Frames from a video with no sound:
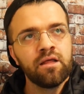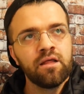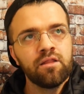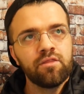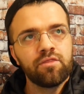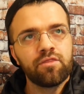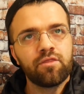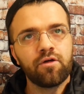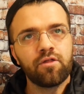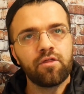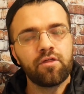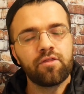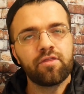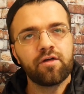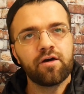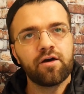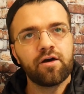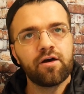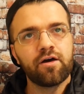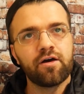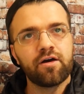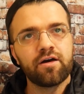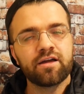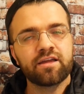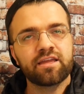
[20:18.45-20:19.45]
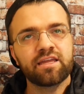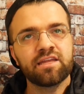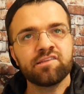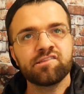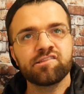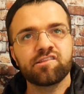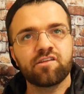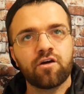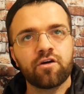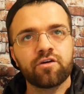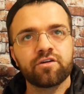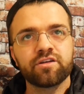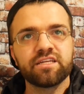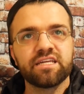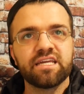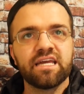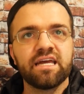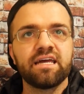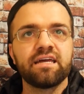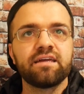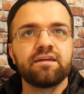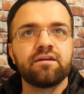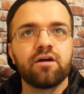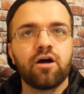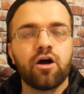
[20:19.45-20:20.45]
the against
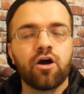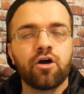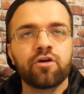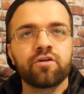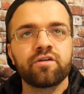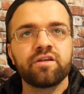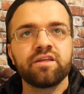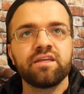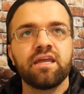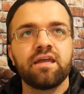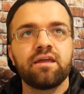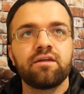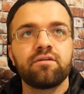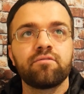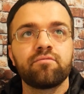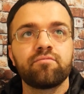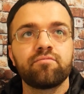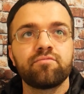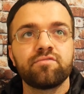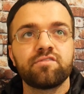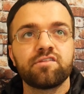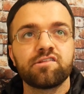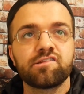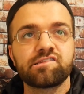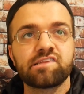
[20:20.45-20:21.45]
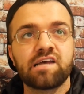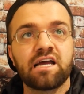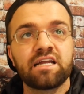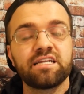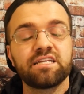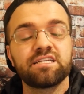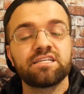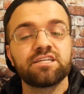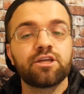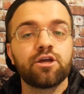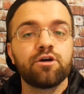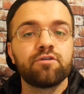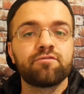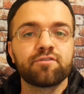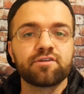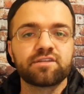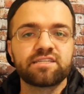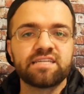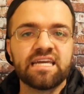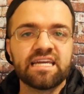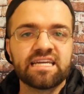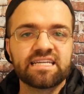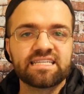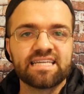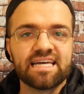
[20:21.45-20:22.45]
RDA decided to go for
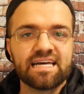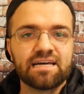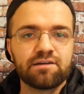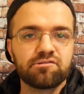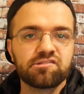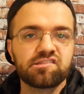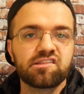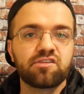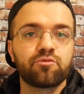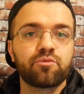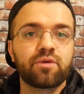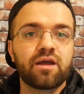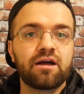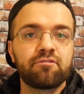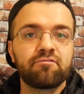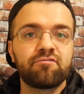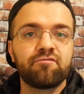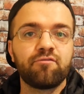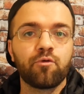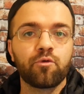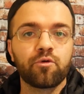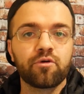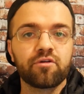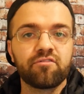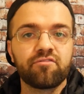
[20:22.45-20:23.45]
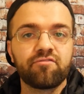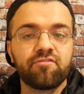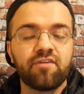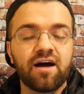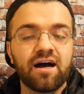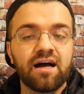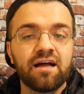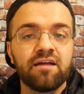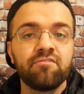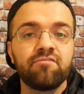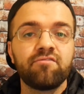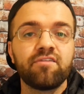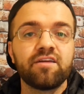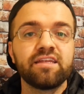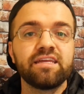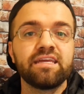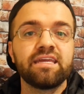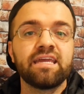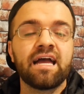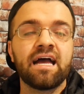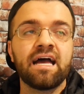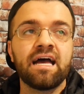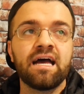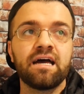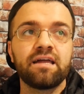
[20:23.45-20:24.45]
takedowns in round 4 and 5, and he
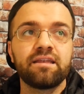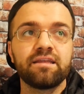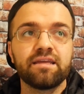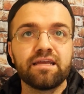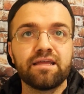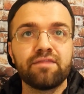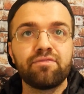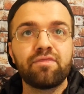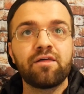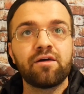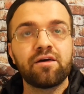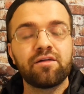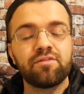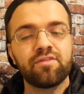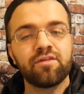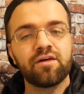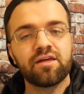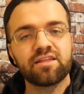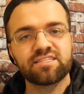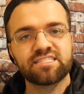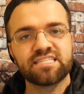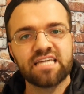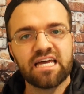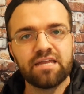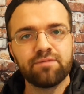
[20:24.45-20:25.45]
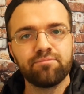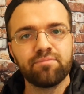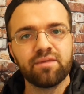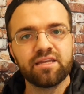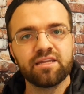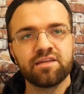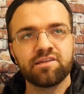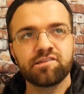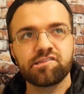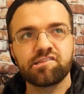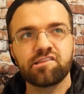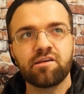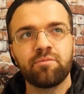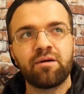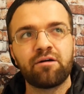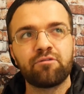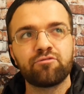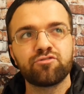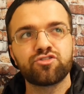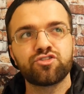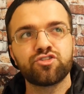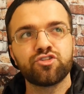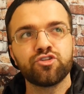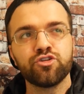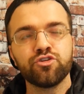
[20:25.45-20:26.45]
had in the 10 minutes
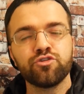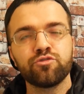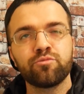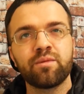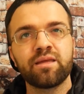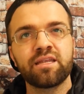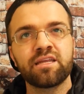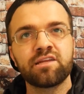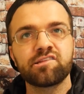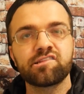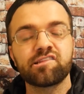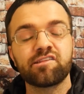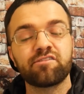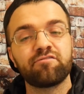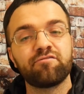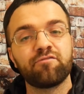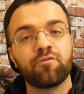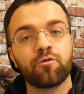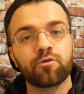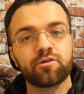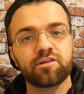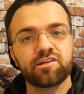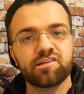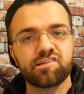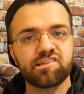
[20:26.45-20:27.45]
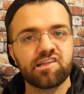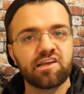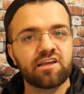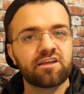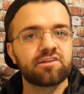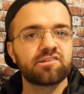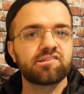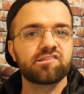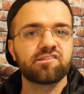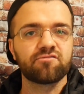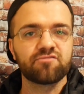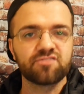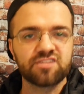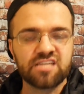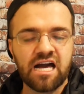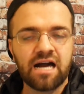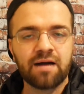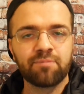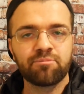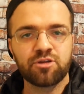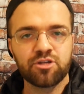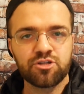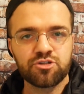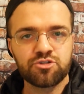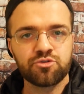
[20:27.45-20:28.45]
about 2 minutes and 40 seconds of
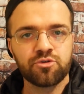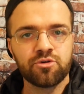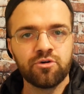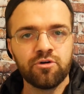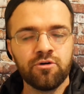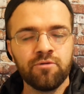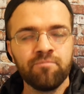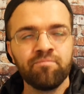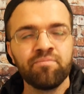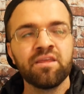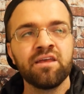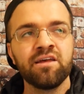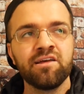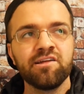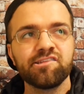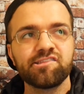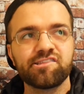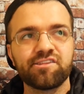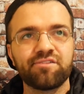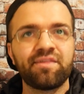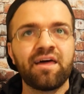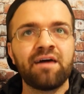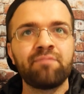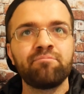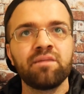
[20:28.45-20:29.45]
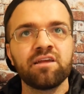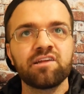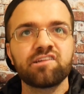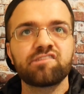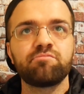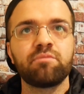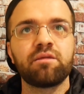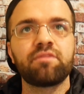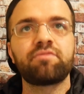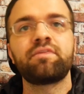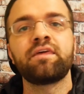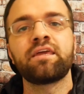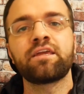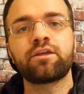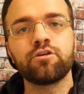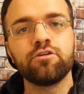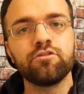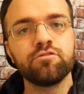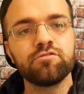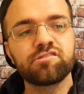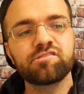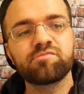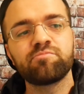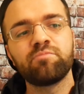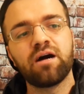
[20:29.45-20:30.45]
top control. So that makes me think
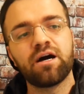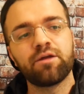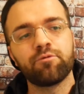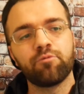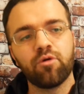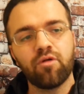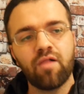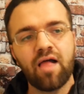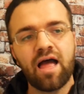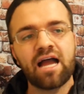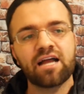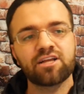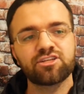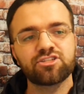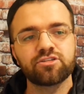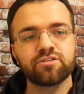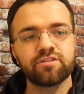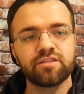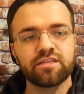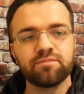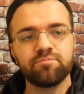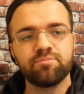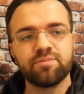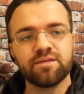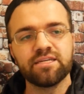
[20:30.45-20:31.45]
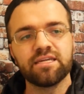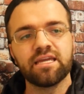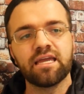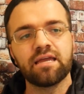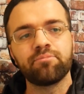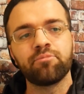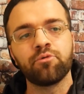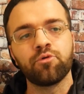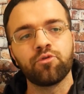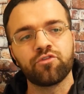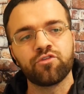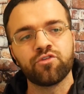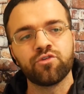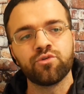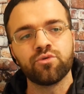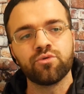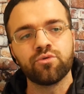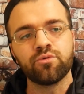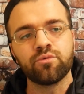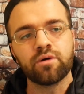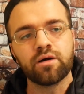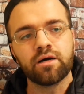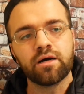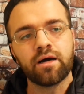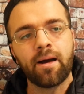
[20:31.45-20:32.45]
Usman will actually be able
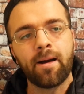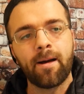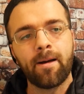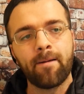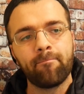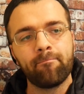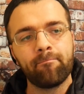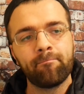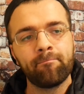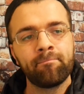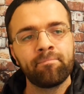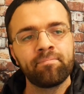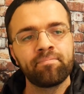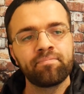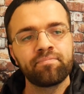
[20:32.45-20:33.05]
to